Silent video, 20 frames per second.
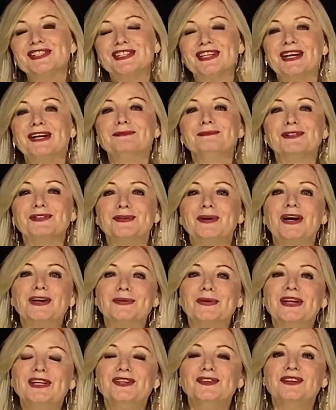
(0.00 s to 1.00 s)
to come to our
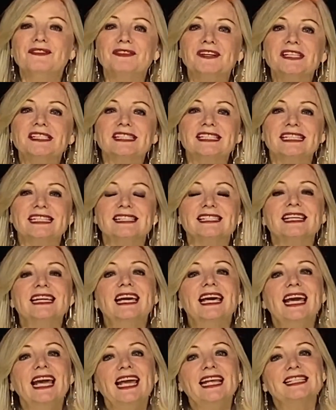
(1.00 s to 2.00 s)
great universities,
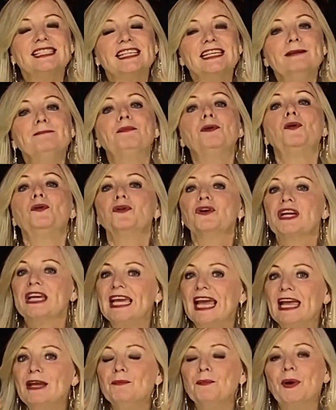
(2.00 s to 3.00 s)
it's an important
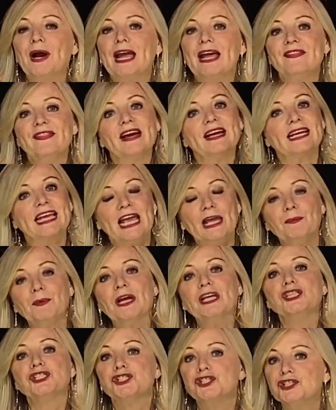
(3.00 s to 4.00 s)
gateway, and that gateway
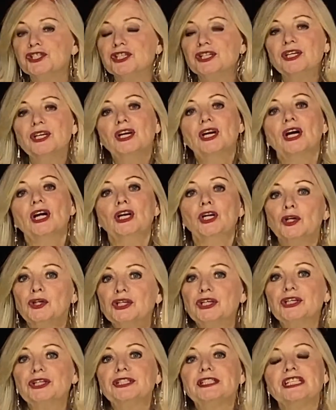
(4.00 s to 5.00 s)
should look
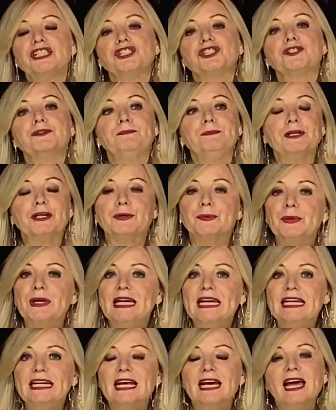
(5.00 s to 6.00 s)
good, it should be
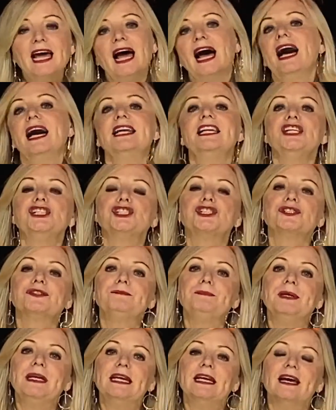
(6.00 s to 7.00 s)
green, and it should
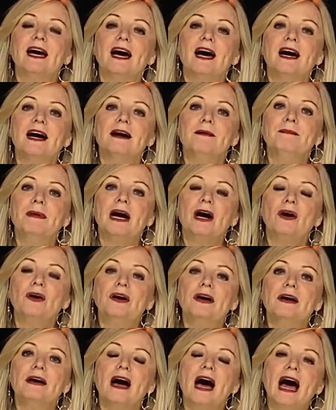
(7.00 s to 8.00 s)
be
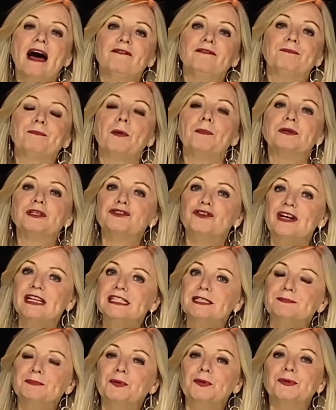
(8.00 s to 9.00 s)
have proper
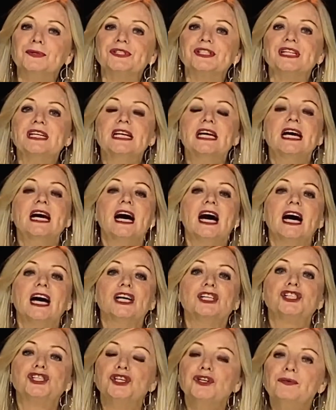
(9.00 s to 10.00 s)
transport
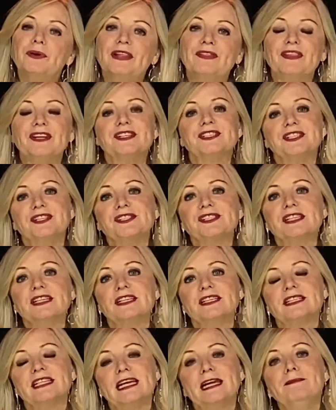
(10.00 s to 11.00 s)
to it that
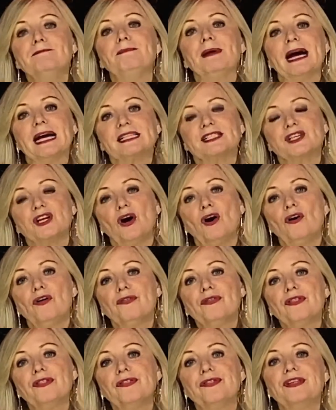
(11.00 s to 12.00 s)
doesn't impact
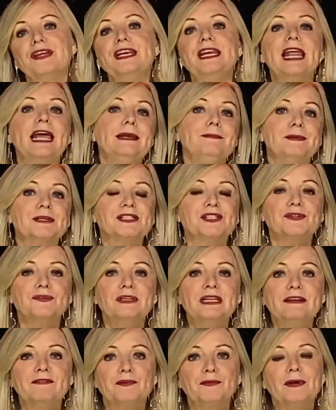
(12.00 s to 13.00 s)
on the neighbours who
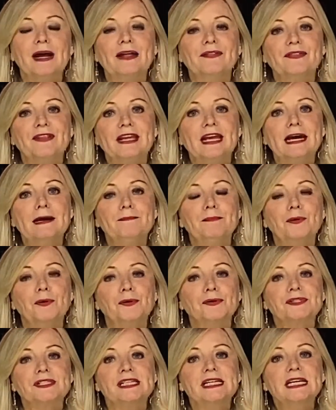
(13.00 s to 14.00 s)
live around the
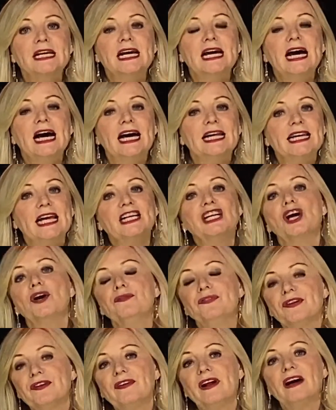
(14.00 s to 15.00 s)
airport. And I know
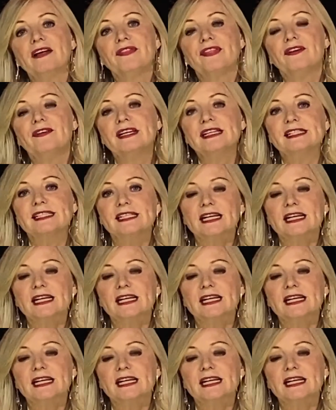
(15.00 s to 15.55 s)
there is